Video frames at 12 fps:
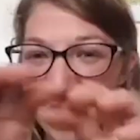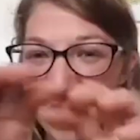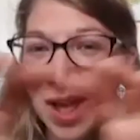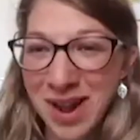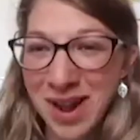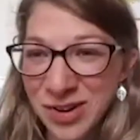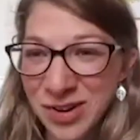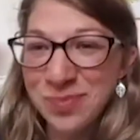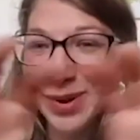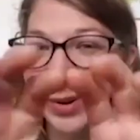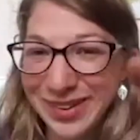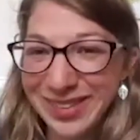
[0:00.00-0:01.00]
I imagine
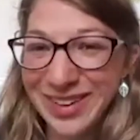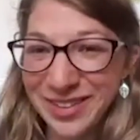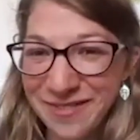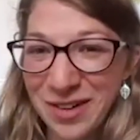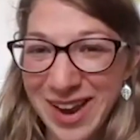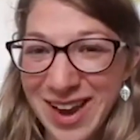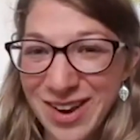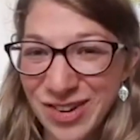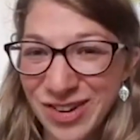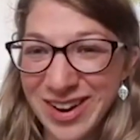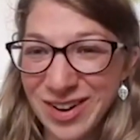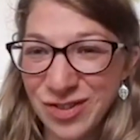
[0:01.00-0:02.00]
building this
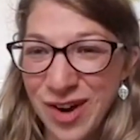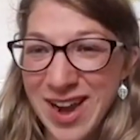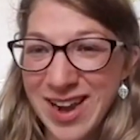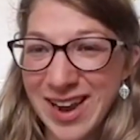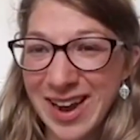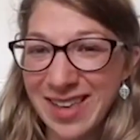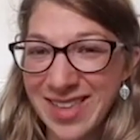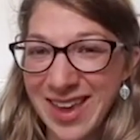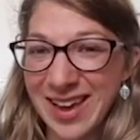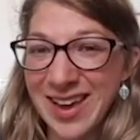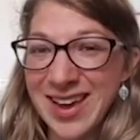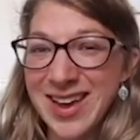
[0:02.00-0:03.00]
foundation in training, I
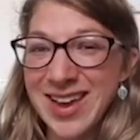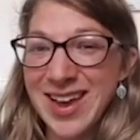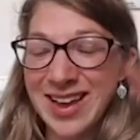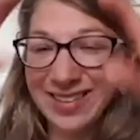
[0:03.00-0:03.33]
think it's